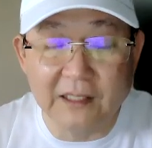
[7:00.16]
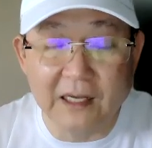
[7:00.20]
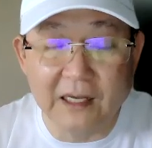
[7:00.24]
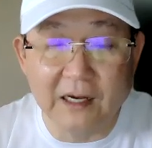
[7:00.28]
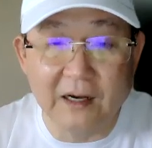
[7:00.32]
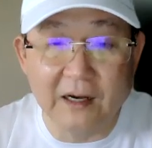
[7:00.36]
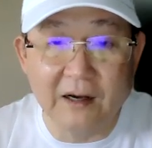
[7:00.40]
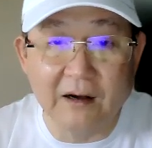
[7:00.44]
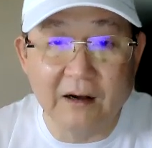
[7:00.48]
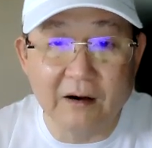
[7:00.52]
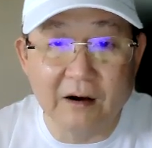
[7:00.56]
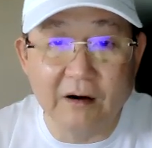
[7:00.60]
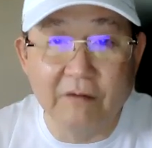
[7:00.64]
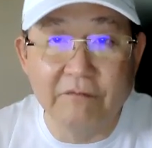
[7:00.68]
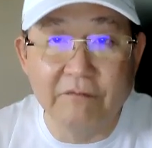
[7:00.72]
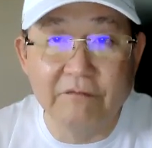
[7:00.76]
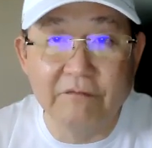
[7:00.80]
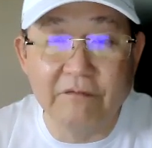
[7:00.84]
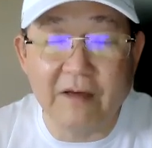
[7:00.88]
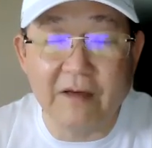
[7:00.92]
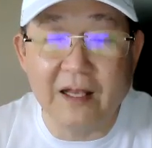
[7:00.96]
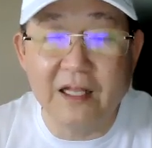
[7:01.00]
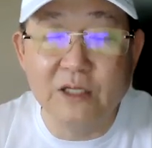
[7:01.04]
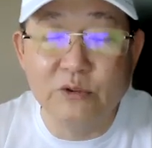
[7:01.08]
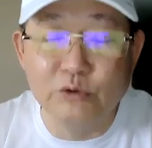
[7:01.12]
a
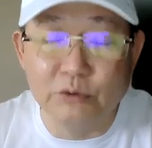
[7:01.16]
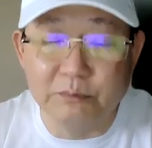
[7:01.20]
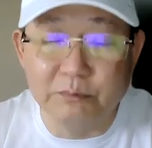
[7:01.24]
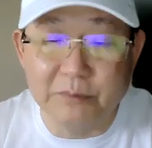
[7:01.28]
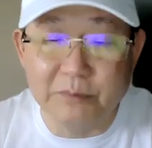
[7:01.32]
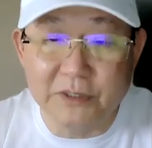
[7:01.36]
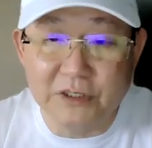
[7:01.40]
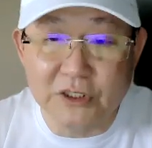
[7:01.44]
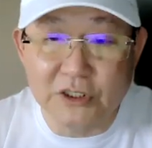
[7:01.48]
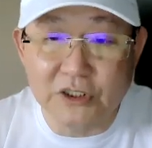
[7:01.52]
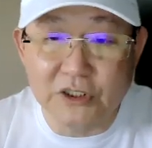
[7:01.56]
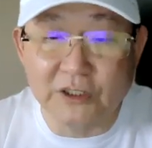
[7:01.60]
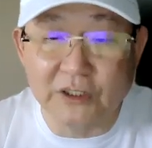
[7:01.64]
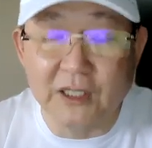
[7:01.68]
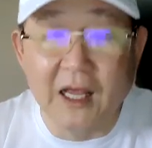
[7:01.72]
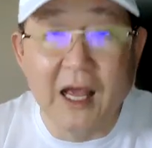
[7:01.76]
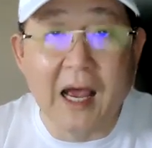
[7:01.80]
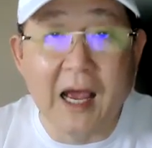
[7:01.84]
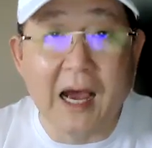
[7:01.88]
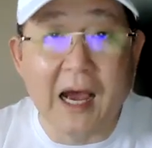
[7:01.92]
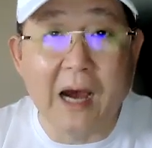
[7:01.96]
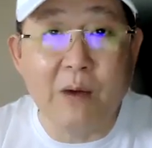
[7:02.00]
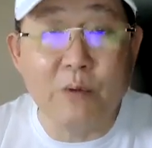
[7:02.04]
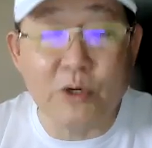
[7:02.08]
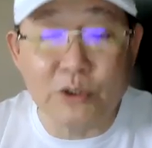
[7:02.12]
fairly good position.
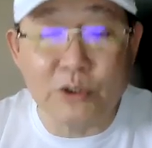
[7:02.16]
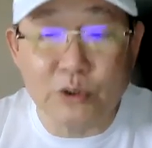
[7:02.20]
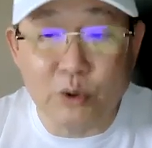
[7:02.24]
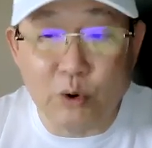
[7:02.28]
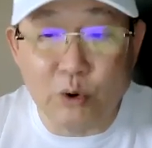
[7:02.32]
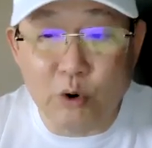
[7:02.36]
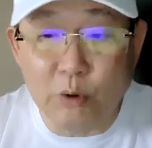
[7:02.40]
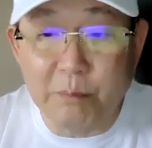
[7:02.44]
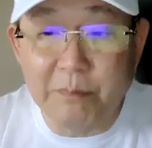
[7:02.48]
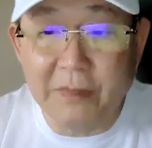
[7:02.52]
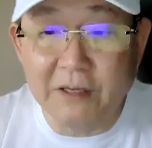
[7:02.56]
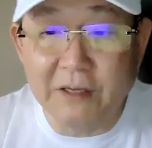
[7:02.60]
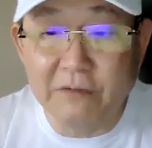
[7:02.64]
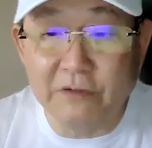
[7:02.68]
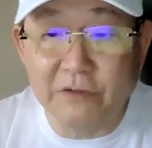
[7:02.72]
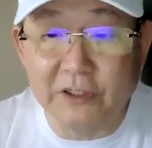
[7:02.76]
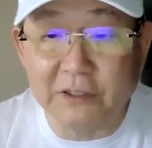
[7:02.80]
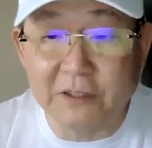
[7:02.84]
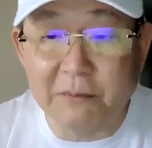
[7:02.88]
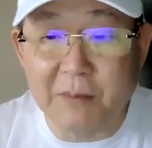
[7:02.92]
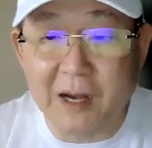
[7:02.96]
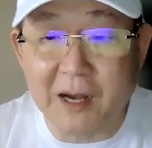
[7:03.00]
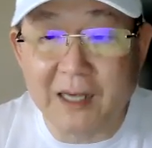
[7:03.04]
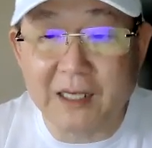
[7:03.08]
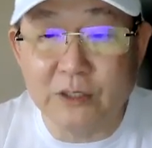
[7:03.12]
I was hoping for the
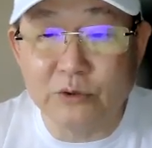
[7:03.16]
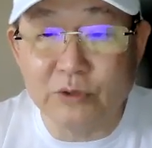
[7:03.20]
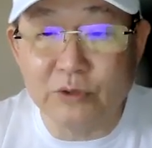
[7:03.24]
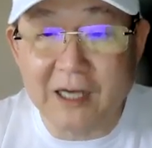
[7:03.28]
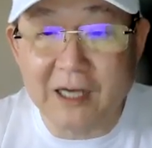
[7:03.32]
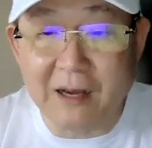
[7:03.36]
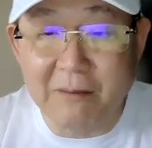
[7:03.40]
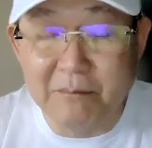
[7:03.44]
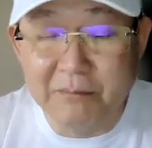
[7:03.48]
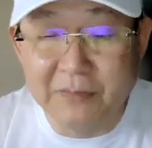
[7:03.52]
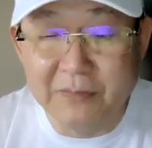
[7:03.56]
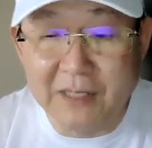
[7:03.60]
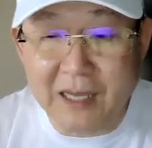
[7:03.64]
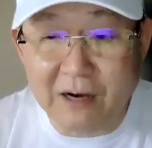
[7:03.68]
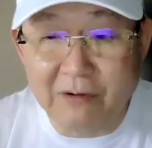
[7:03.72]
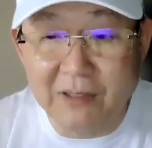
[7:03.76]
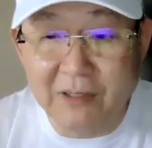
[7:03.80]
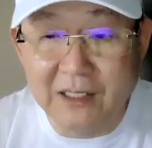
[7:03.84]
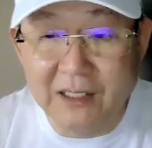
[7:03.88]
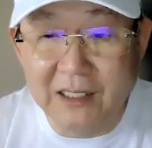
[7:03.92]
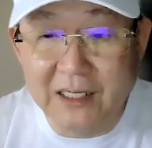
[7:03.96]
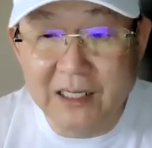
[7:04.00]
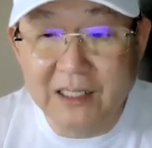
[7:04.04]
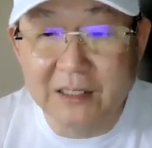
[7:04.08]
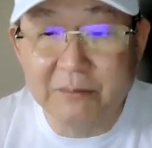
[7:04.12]
market to come down a
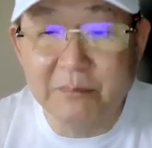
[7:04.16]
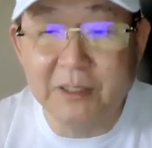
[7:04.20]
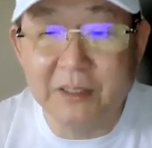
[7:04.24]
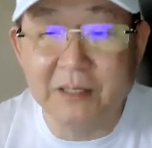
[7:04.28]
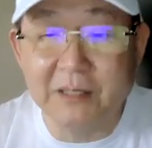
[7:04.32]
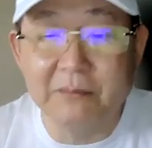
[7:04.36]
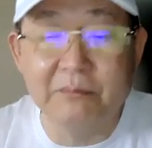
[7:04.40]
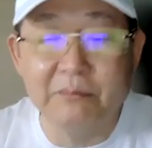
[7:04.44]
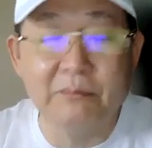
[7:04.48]
little bit